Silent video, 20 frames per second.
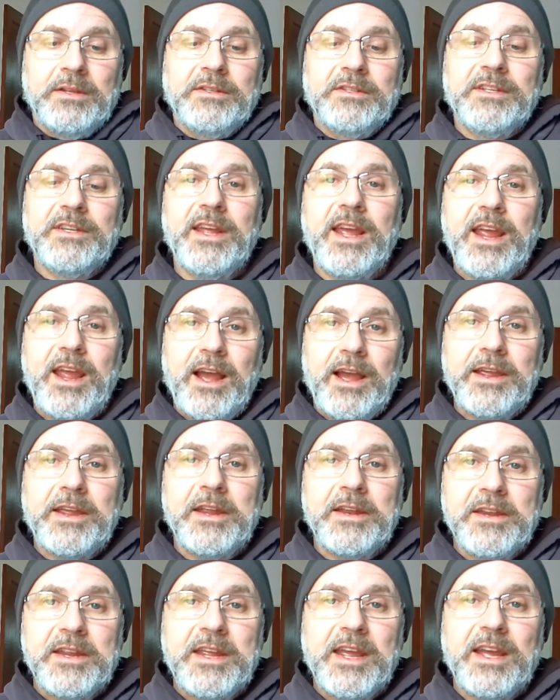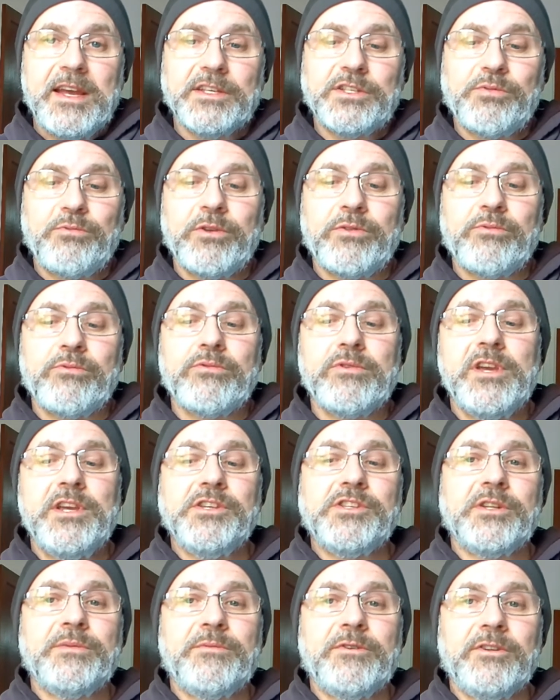Today I can guess with
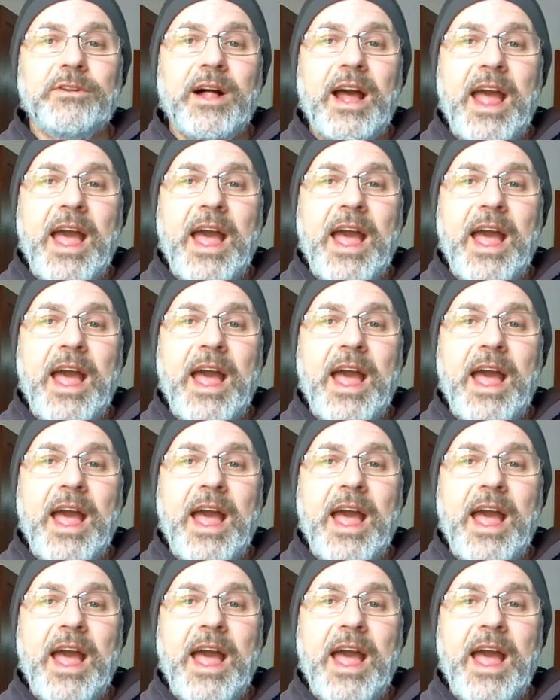reasonable